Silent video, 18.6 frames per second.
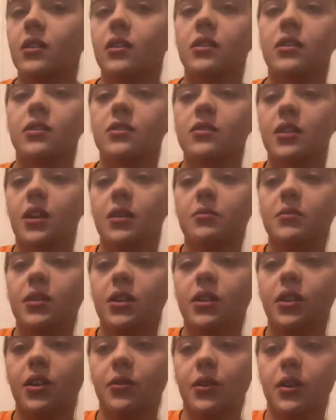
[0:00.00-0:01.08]
So I'm gonna
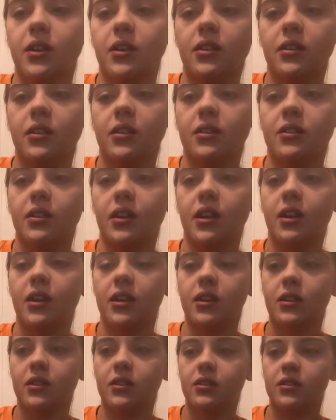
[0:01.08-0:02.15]
go ahead
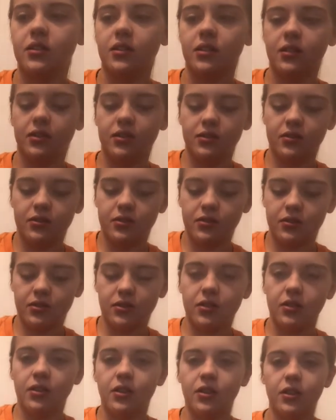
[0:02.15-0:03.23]
and
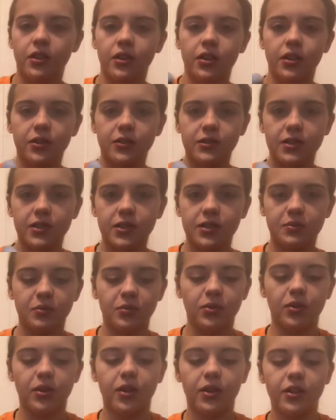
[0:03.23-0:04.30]
use this
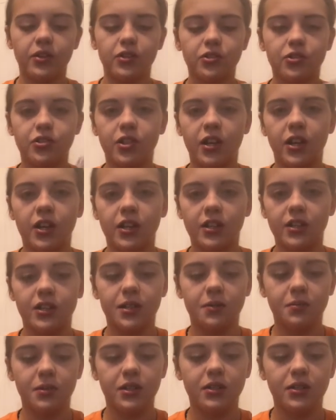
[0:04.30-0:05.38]
brush and dip
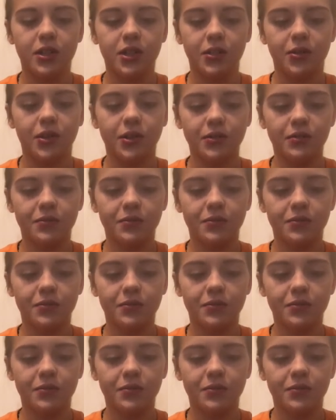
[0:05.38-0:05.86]
into it.